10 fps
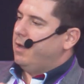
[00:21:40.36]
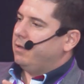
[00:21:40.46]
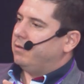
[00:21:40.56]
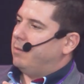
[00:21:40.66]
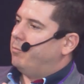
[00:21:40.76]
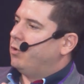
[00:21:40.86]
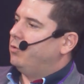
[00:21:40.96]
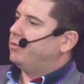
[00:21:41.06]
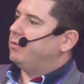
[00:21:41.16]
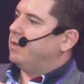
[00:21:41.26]
they
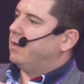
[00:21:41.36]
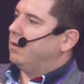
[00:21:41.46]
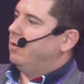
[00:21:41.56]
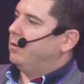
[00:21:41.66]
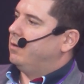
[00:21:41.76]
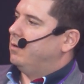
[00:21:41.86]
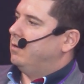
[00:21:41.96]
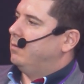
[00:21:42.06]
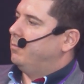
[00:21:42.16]
brought their local